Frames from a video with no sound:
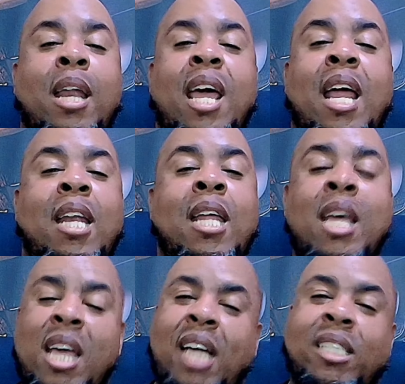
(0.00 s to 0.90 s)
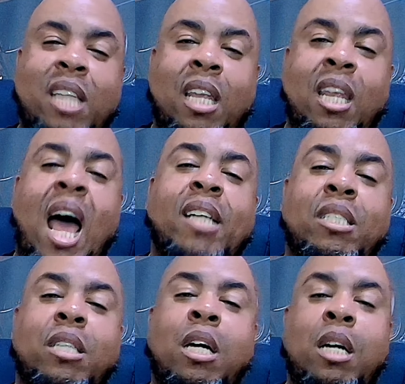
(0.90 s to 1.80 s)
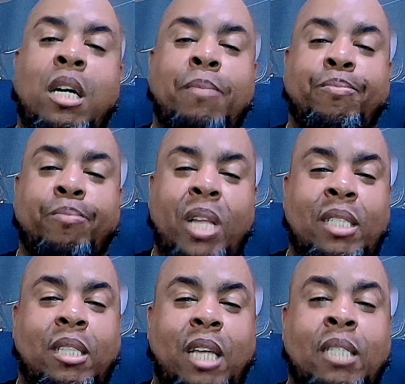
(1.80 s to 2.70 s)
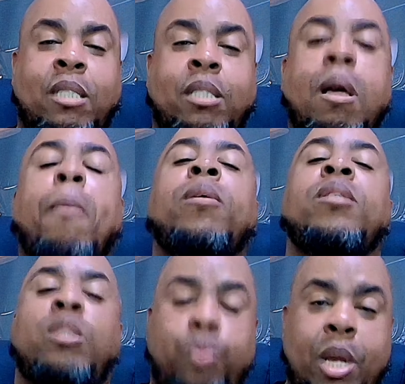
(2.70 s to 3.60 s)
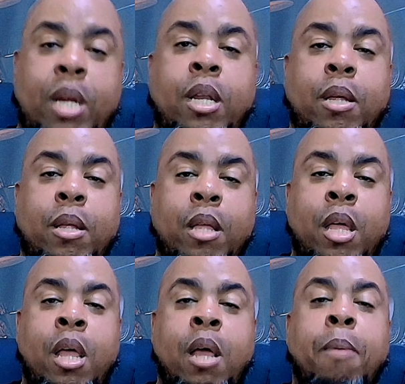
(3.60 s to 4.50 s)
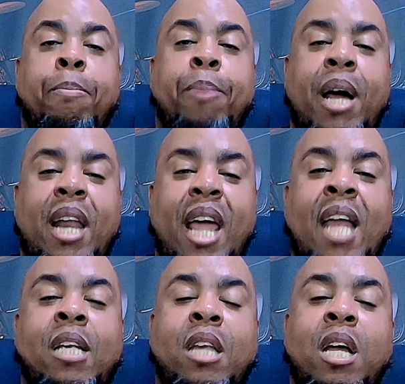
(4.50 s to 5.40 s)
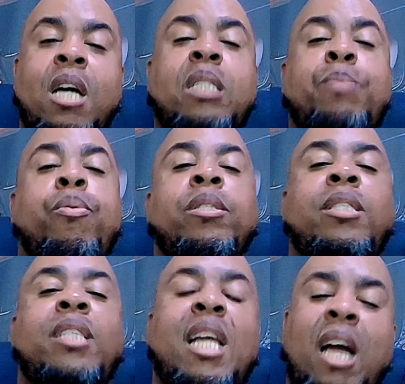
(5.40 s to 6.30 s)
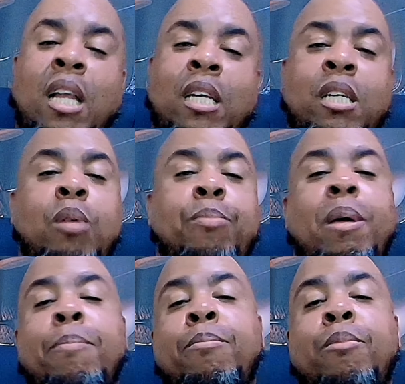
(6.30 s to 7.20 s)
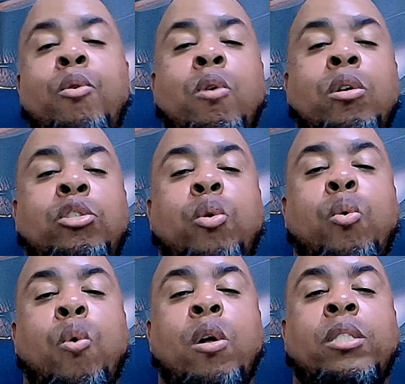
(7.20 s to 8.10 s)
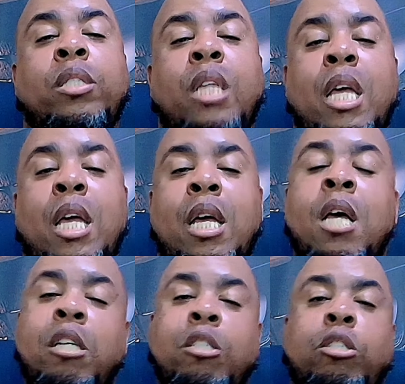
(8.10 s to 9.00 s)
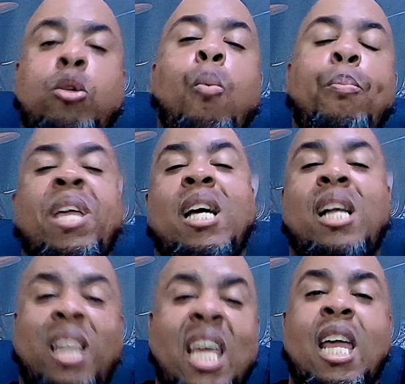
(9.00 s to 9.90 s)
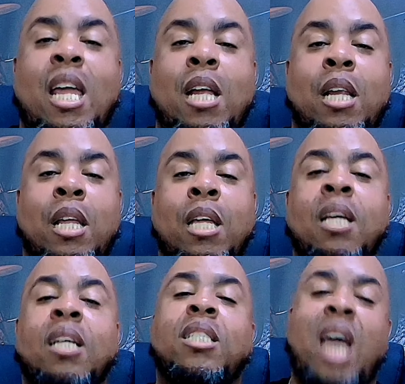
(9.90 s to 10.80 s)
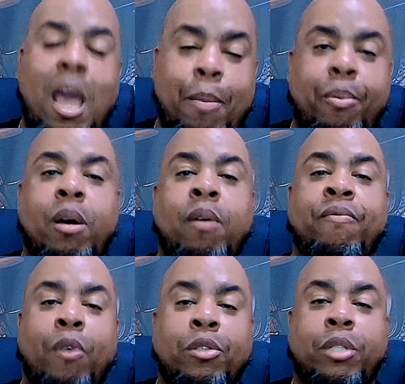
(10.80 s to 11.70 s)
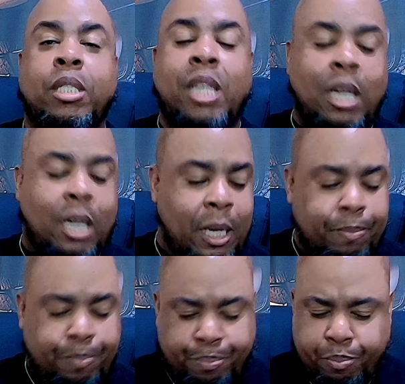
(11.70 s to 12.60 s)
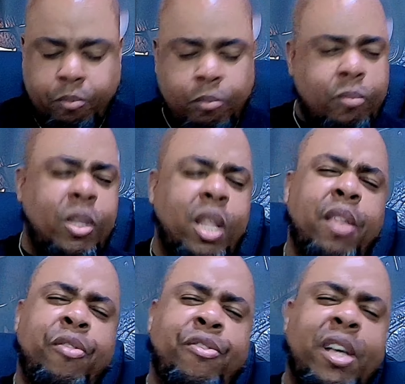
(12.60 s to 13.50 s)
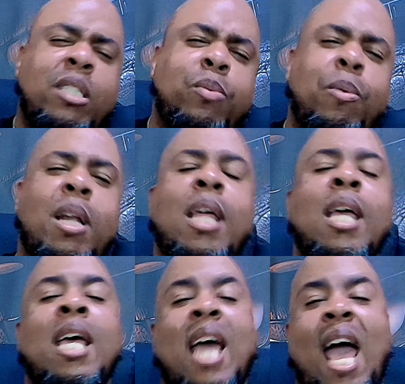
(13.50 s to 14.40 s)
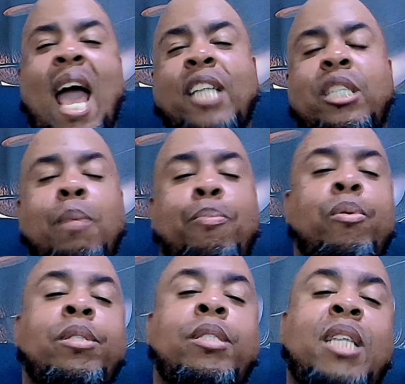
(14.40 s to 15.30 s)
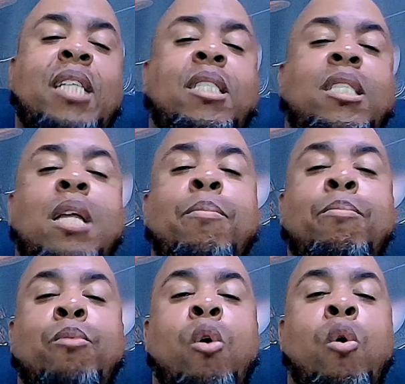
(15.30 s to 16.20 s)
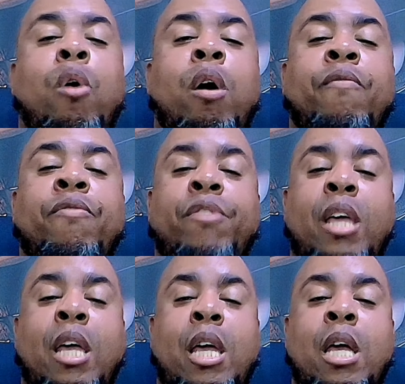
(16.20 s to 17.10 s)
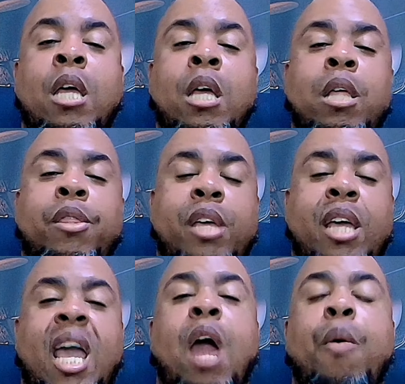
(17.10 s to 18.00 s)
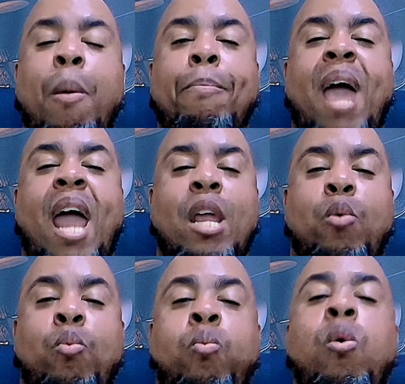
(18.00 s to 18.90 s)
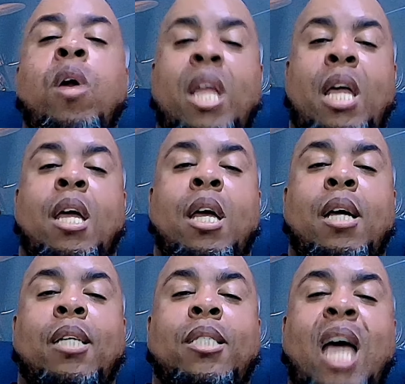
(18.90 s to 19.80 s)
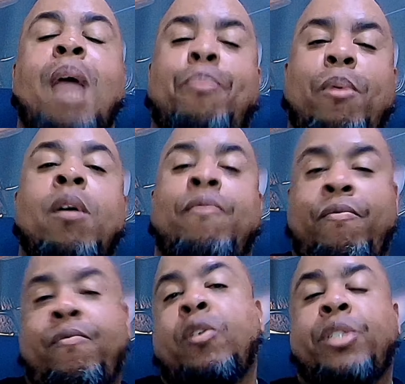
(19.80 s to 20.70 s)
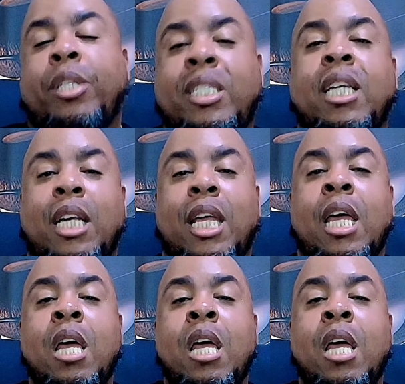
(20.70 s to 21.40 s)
And it's a lot, it's subtly sweet, but it does present a little bit more towards the soapy clean type of versatility. This one actually presents in more of the aromatic woody type of versatility.